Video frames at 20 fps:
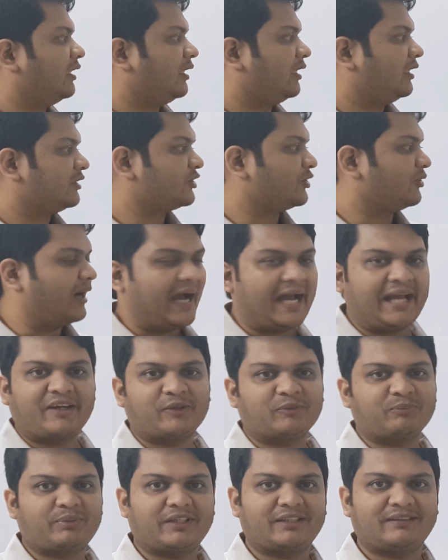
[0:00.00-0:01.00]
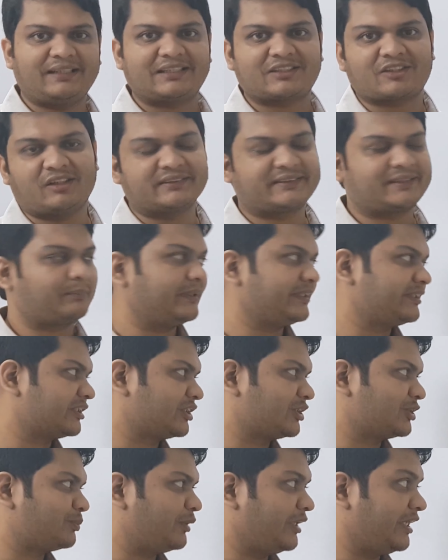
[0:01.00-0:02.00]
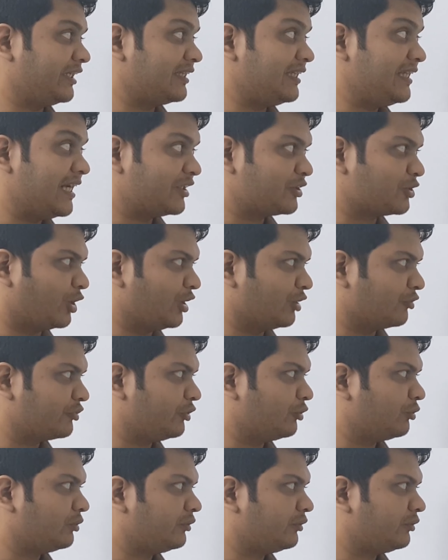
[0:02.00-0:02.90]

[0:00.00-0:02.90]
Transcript: So I hope this concept is pretty clear to all of you.